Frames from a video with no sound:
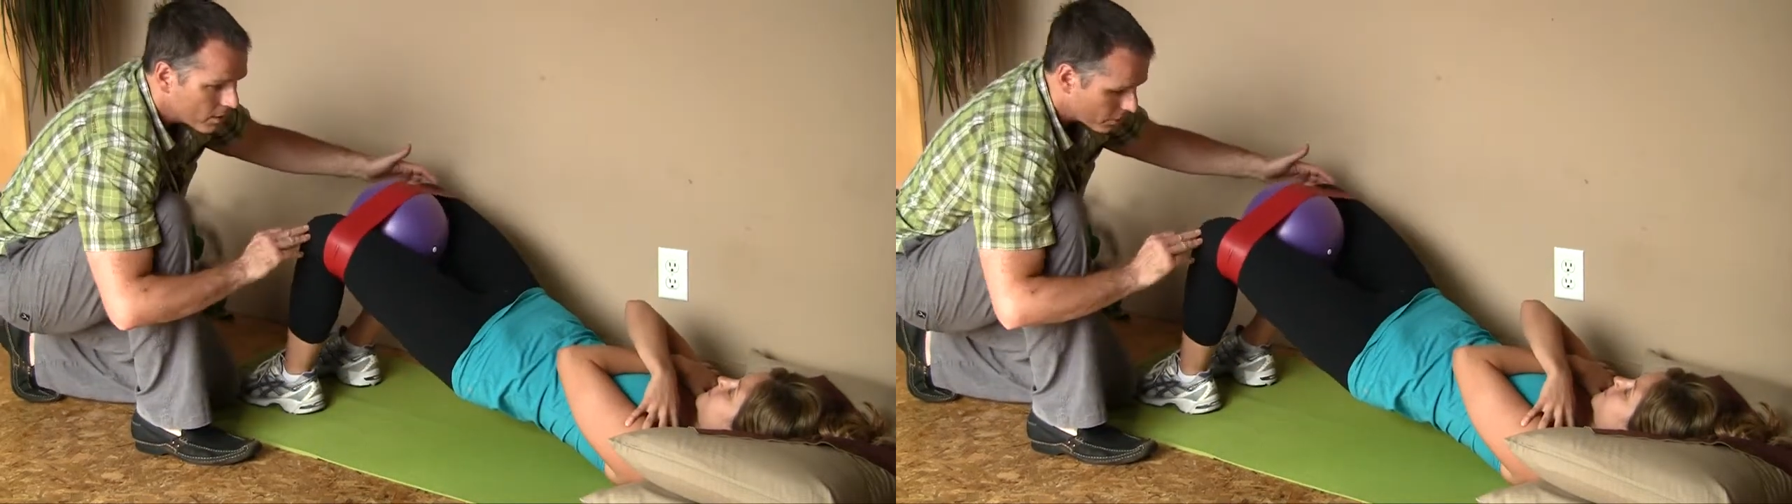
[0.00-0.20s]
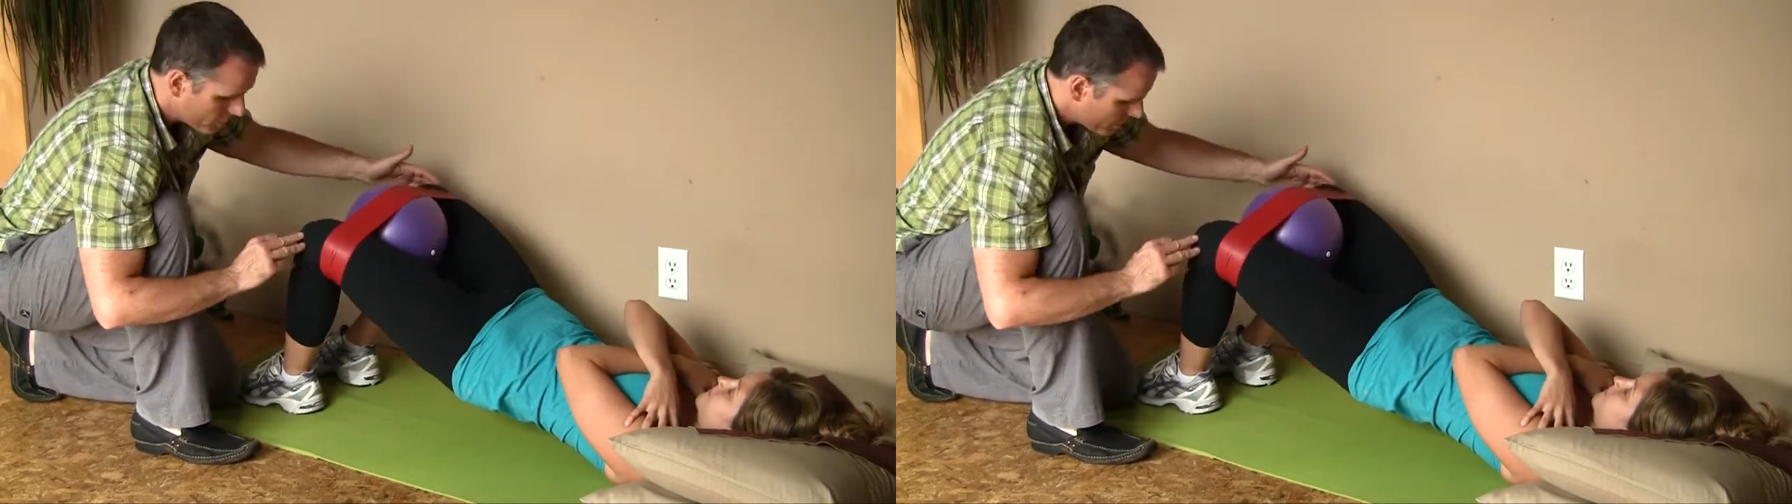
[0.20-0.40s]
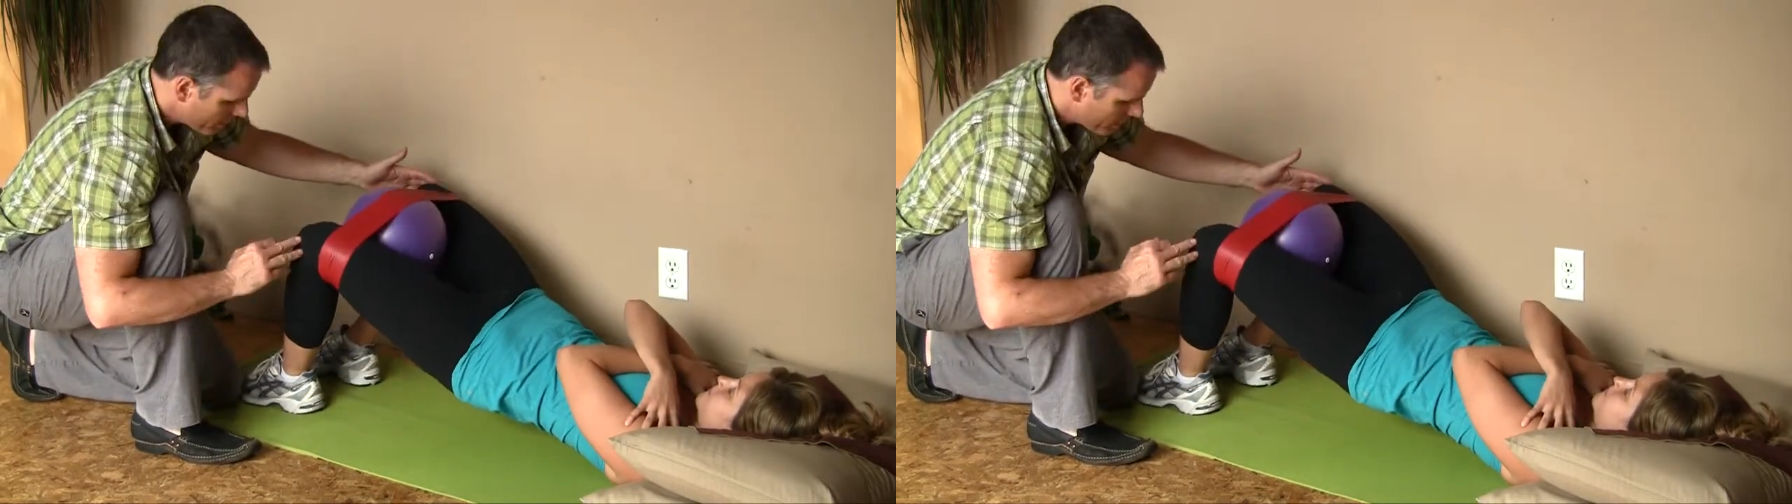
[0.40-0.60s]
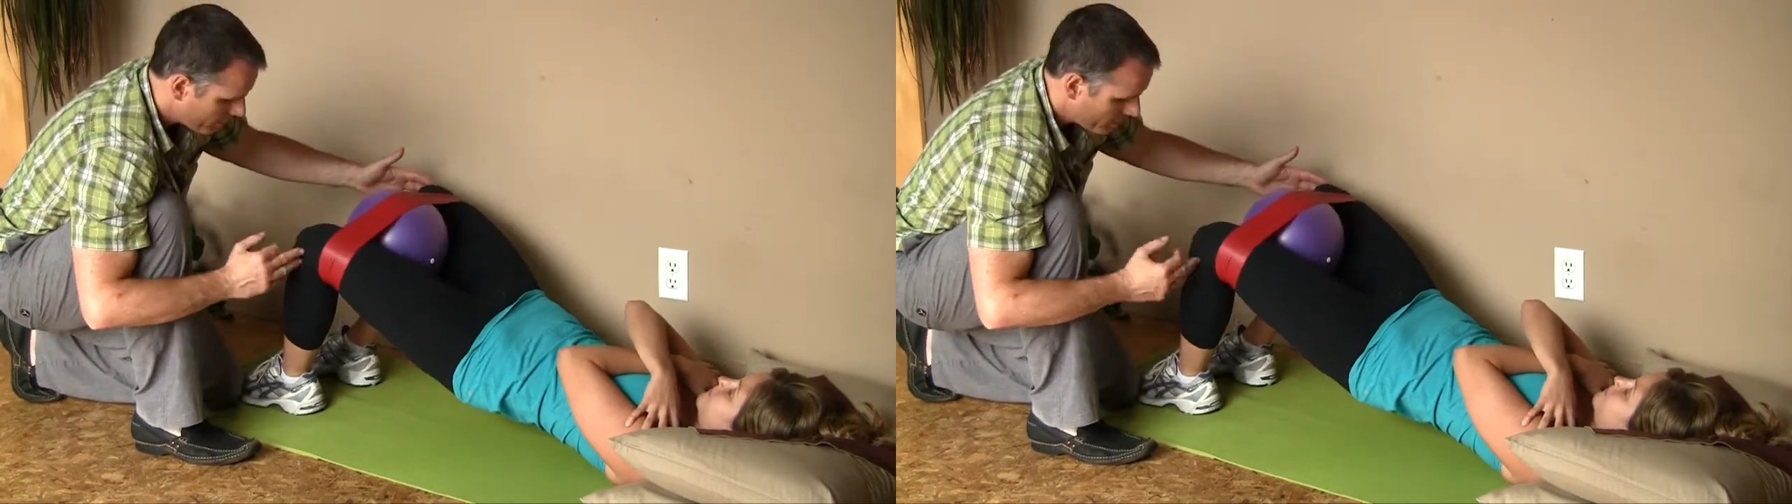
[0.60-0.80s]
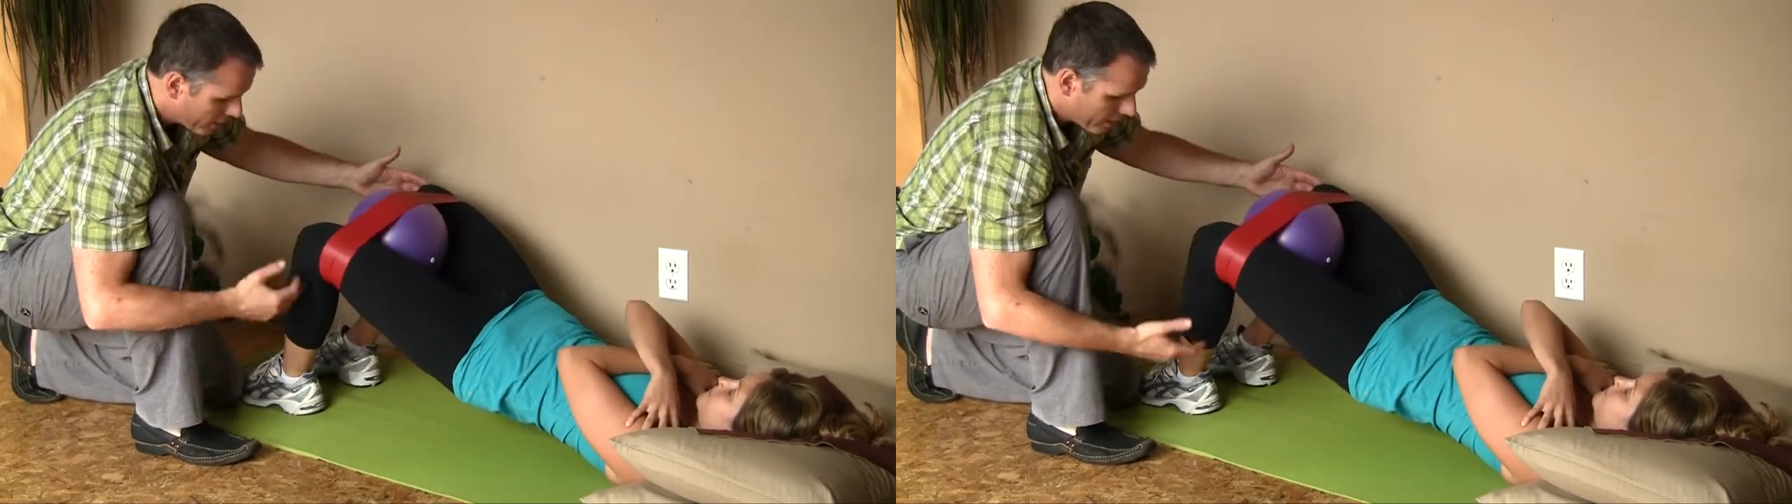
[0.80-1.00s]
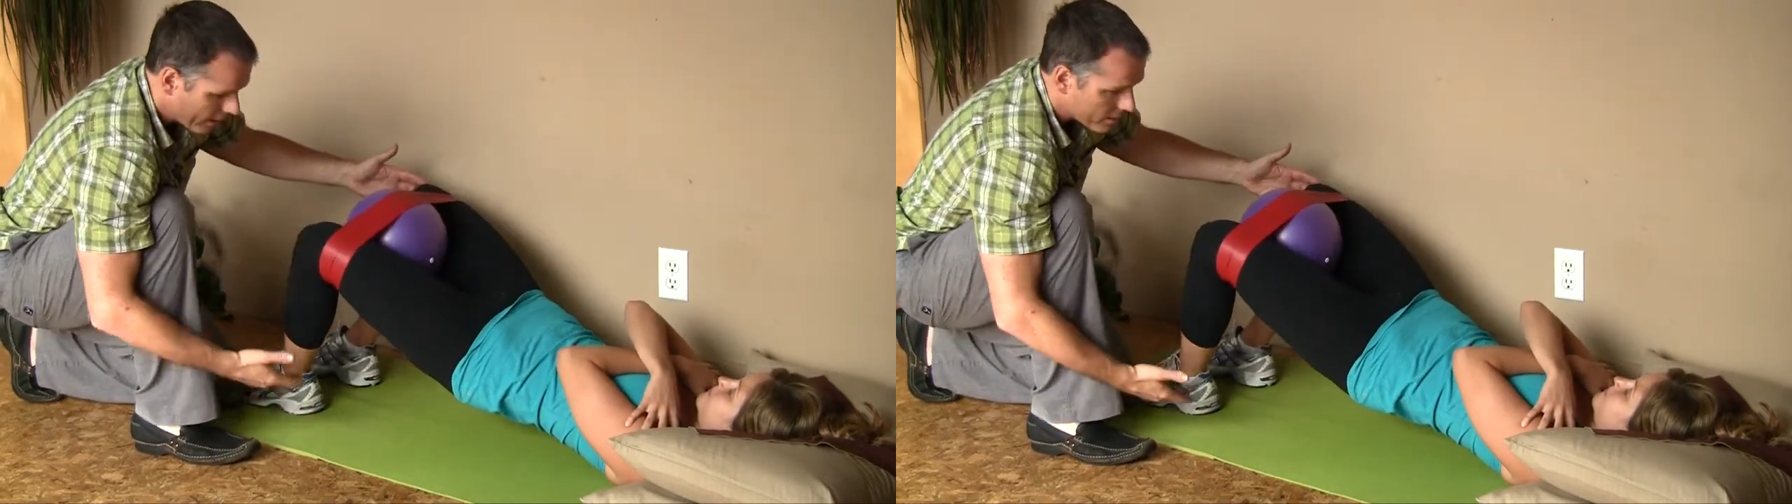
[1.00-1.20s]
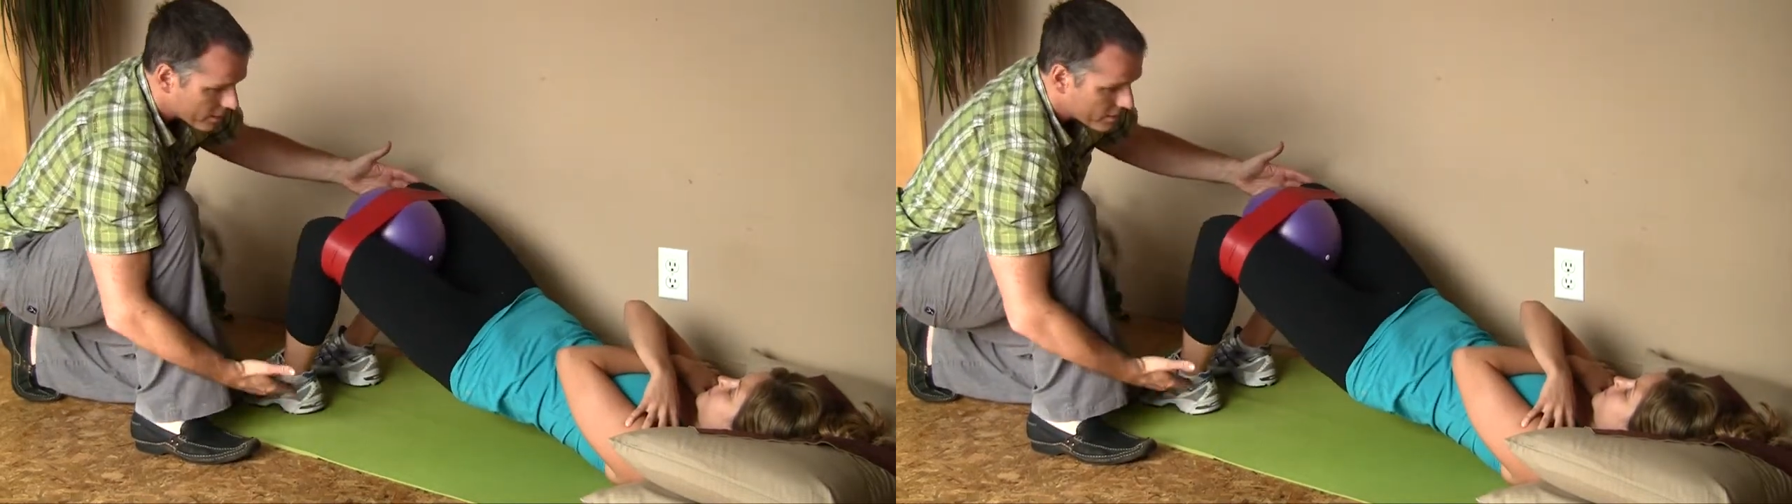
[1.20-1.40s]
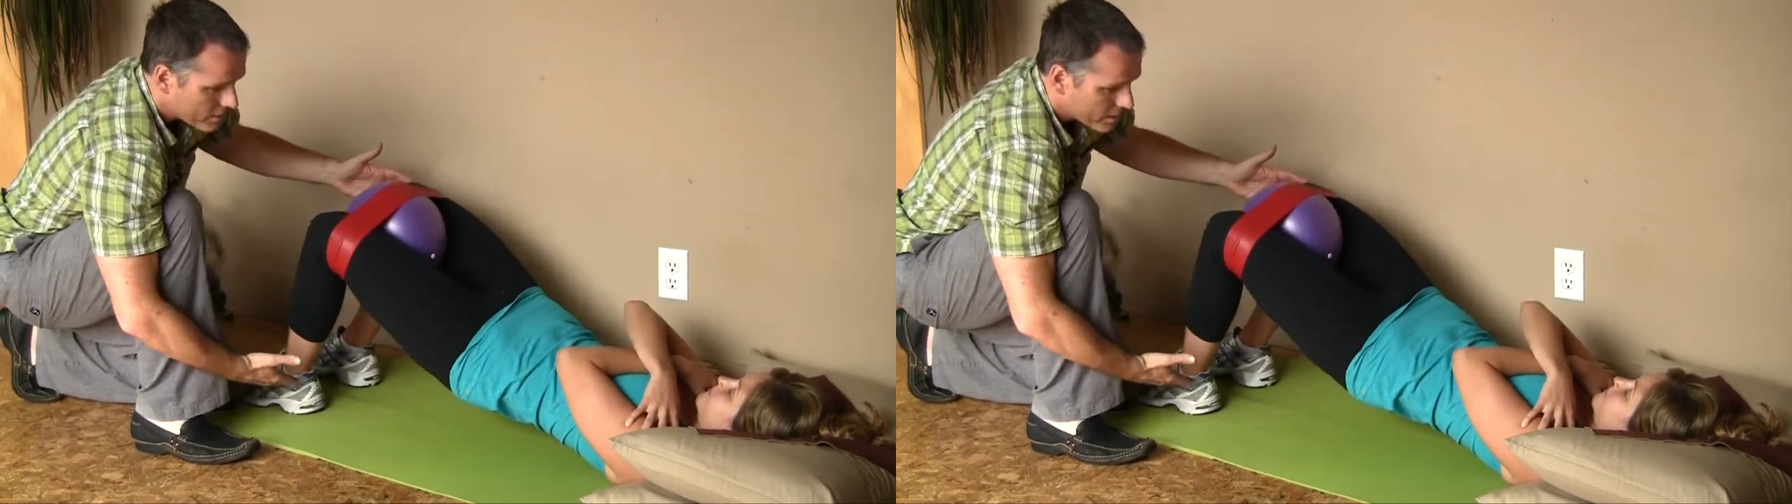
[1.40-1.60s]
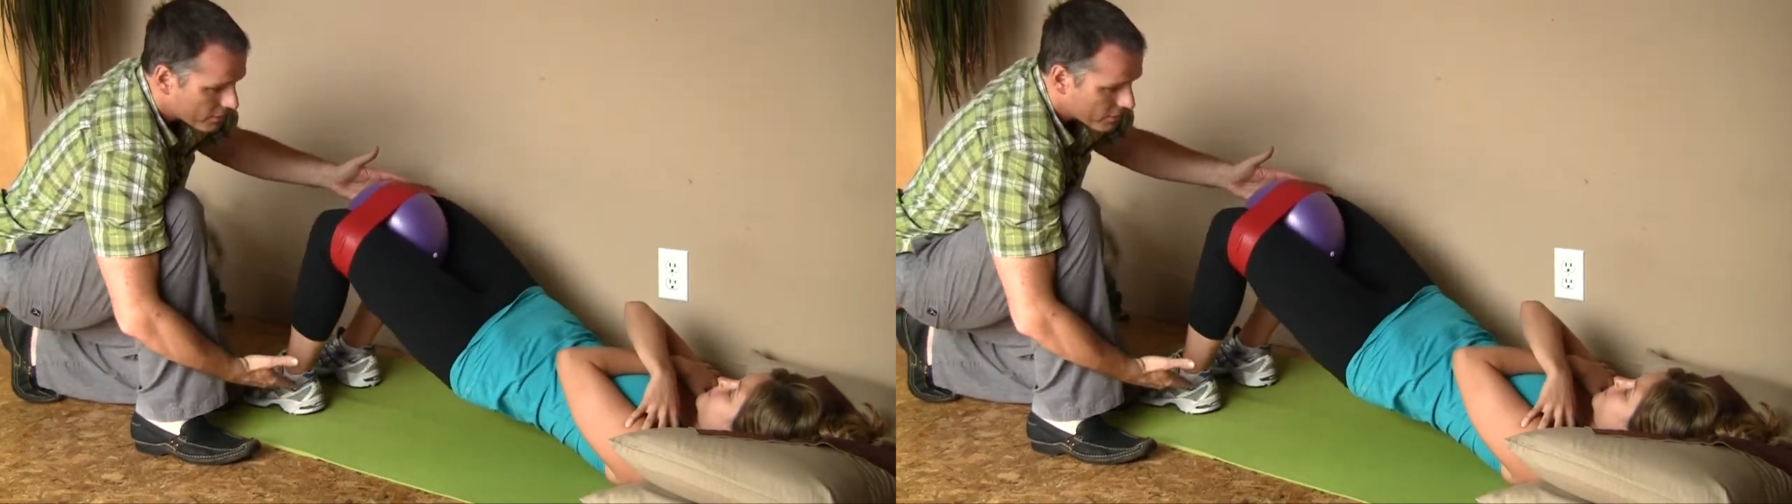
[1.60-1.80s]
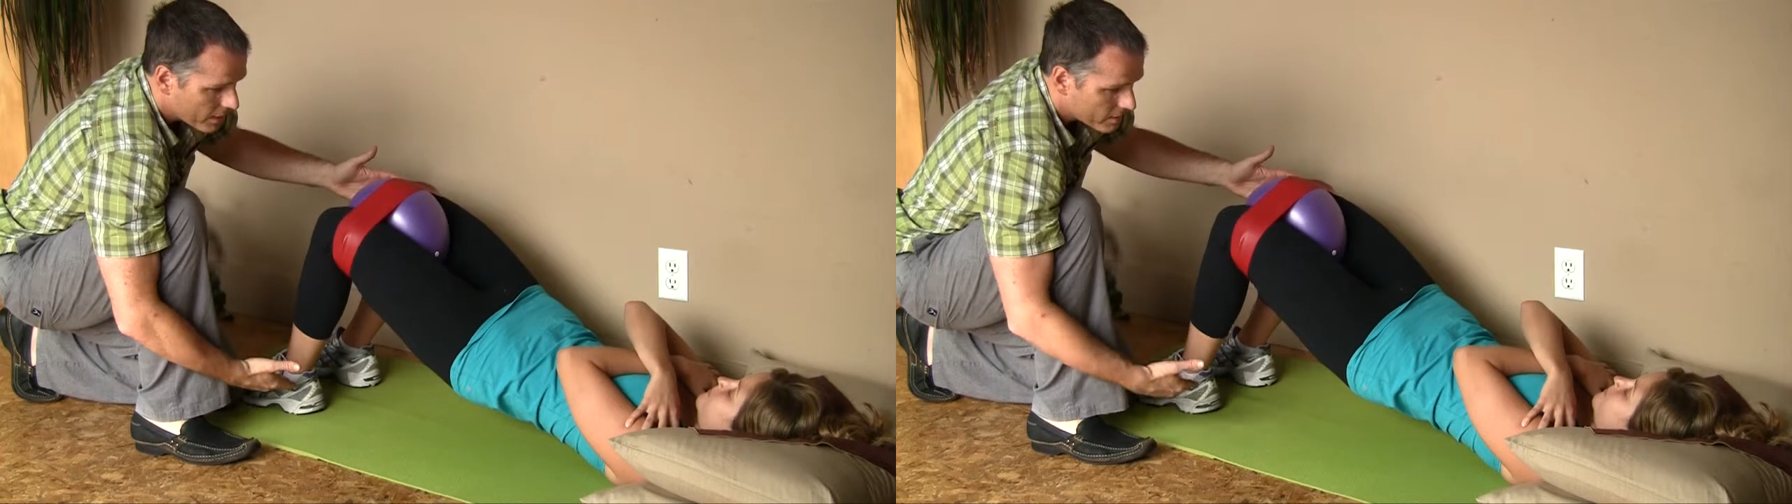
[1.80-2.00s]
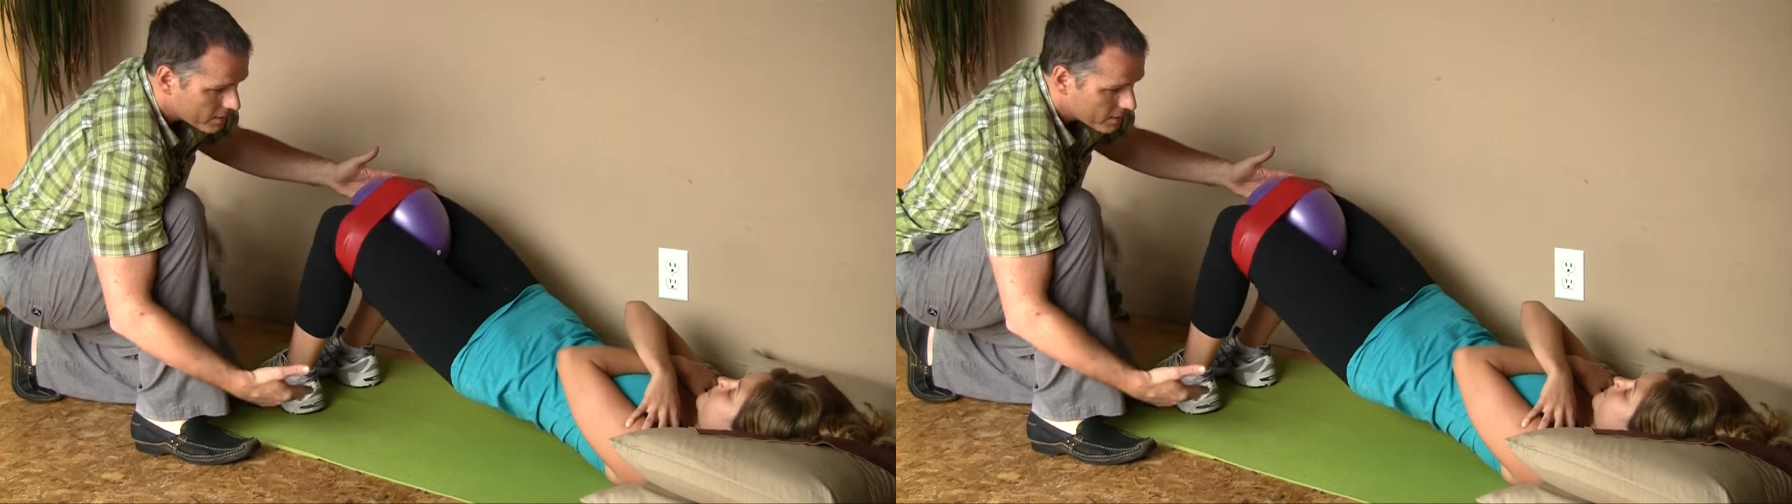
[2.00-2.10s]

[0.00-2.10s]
Alternately, we can add a sit fit,